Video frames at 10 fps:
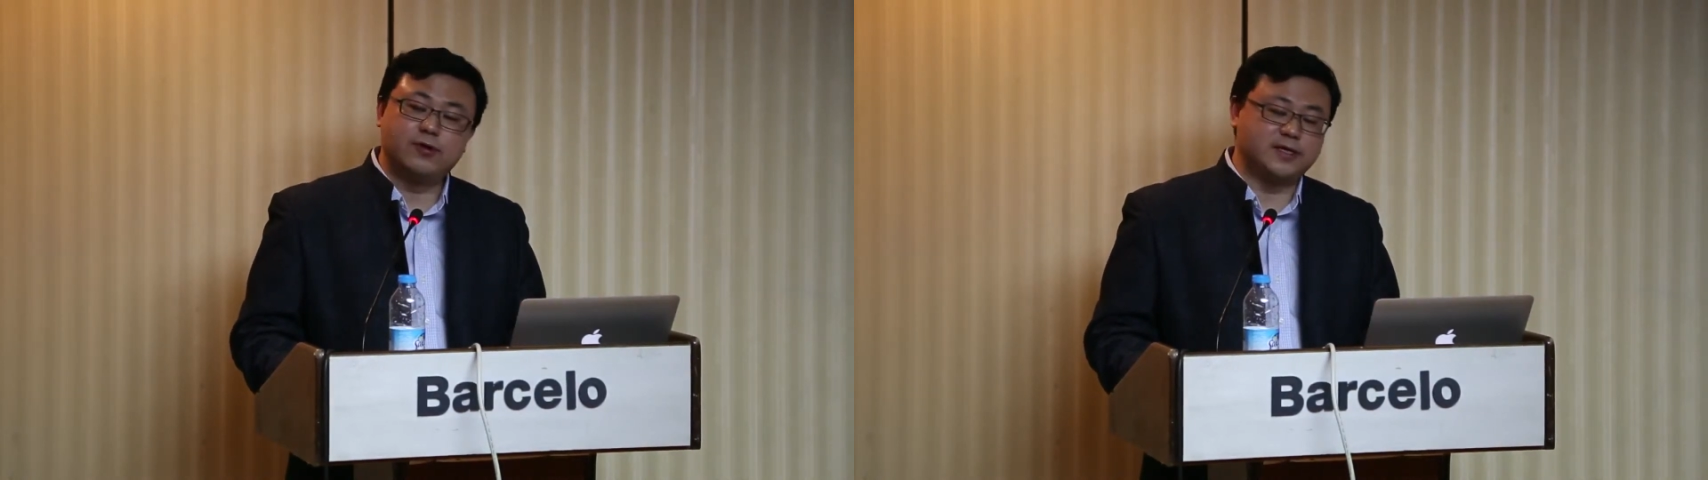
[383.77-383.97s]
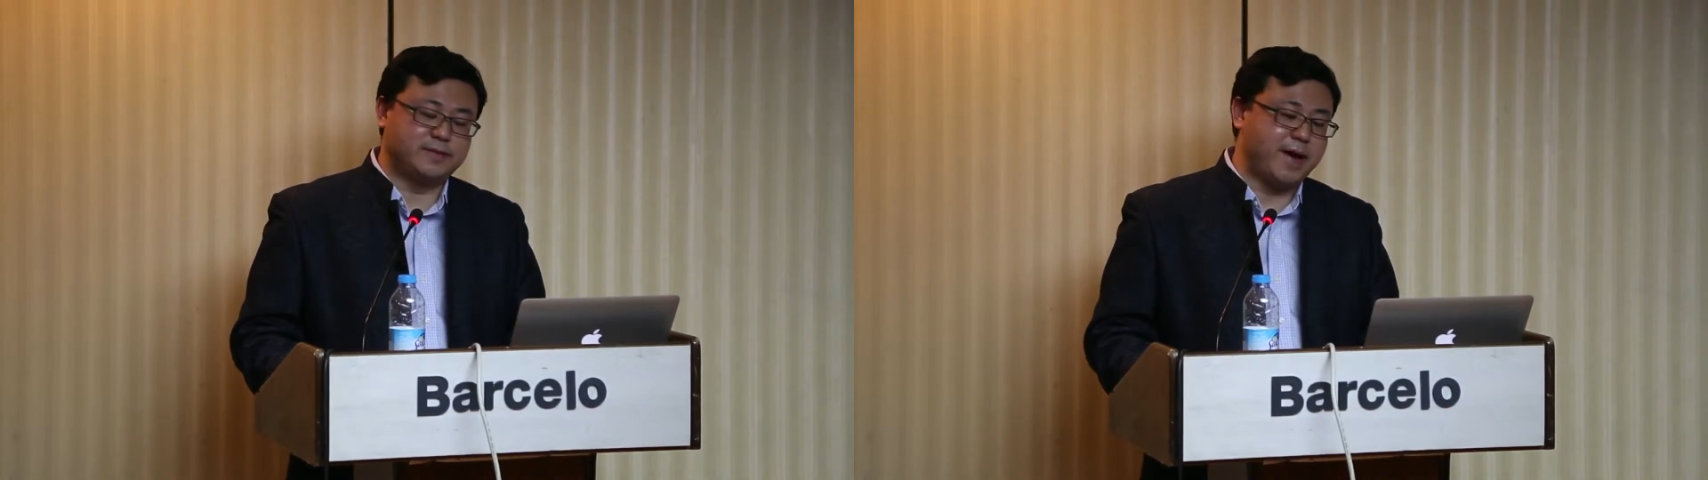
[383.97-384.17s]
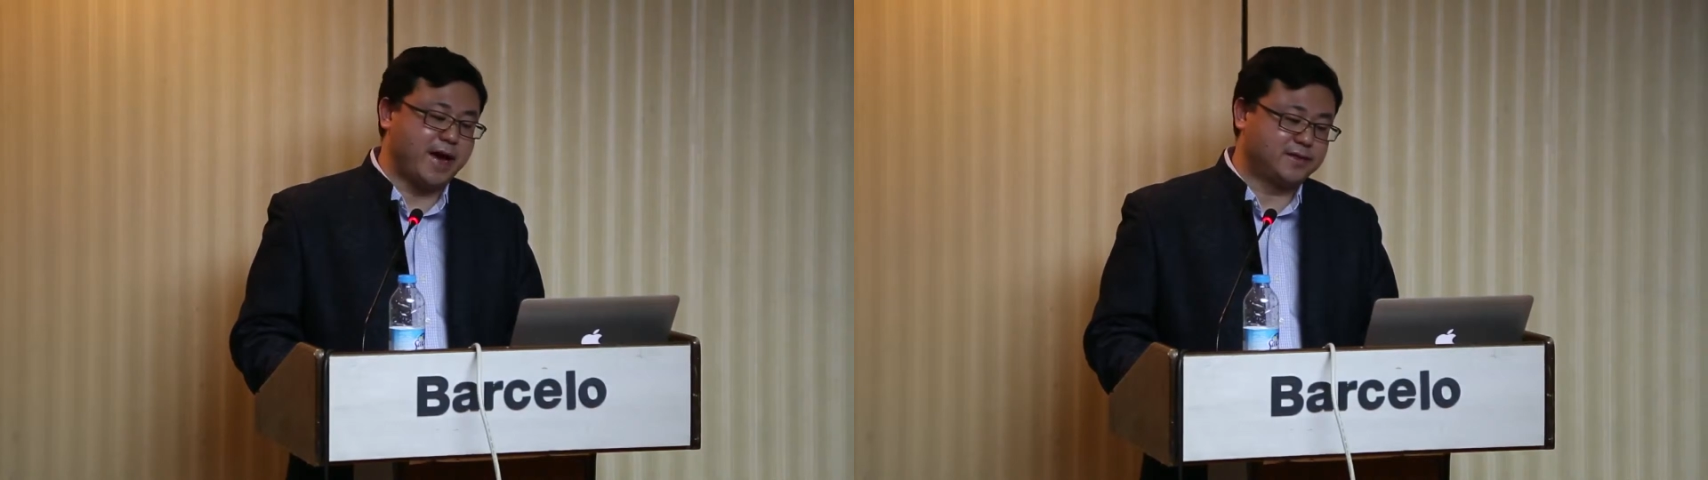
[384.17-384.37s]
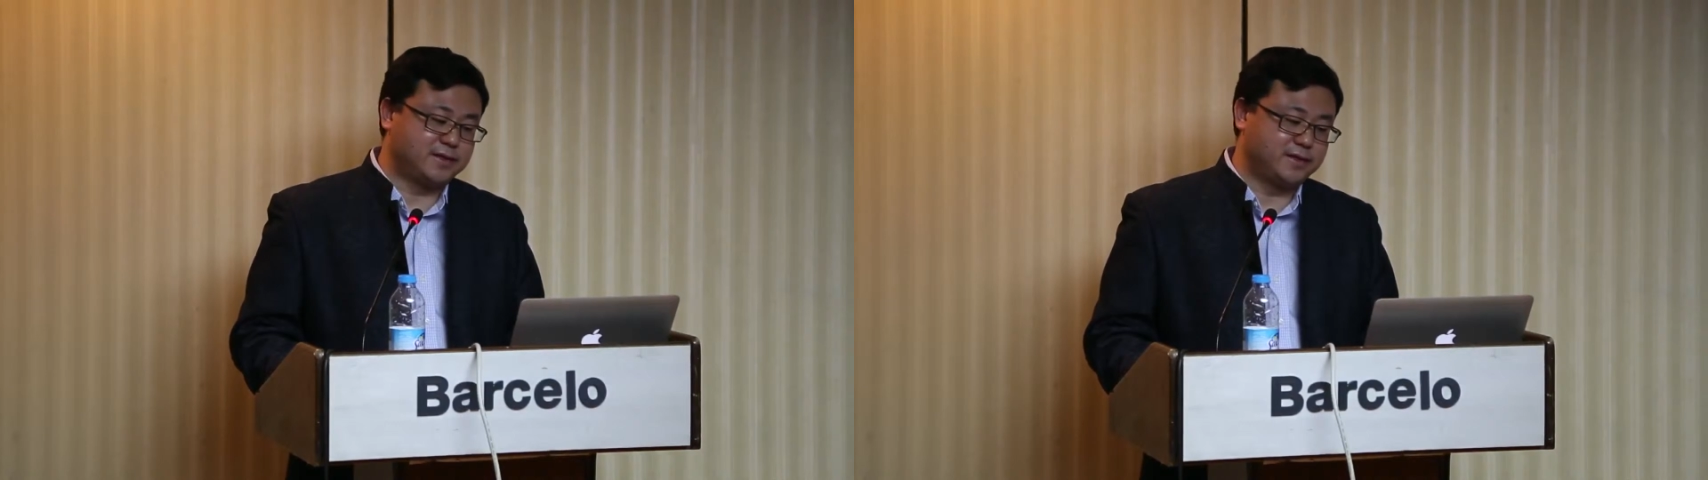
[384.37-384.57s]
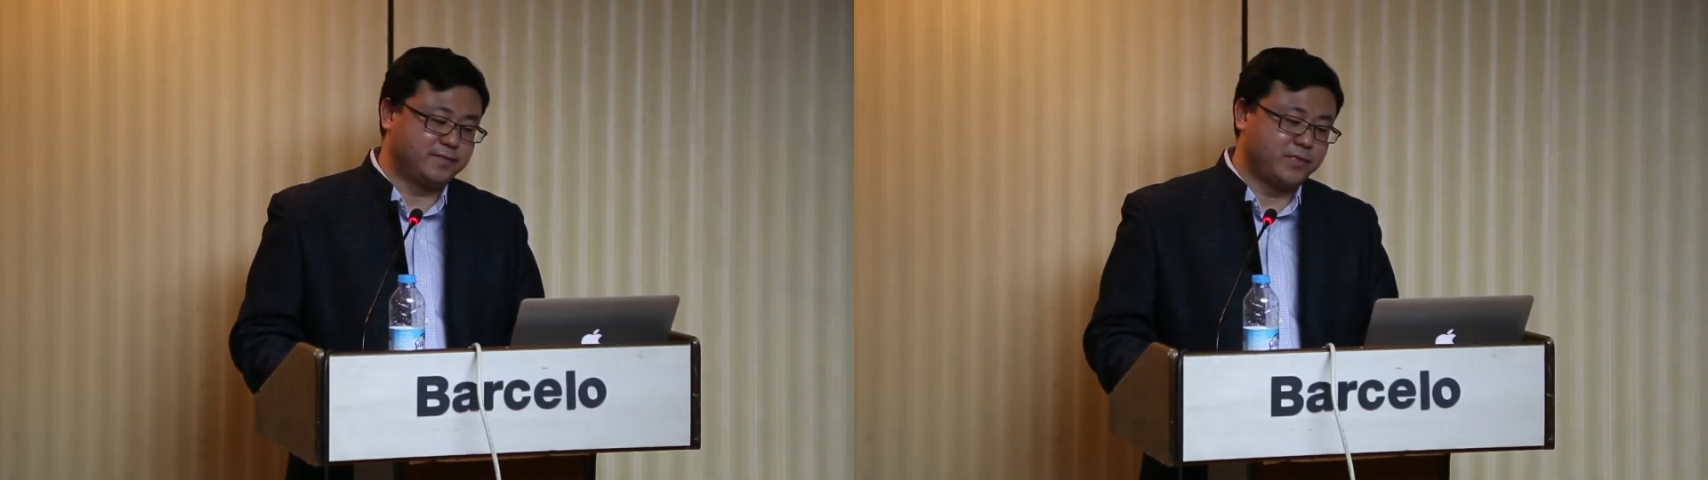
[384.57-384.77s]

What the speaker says: aspects: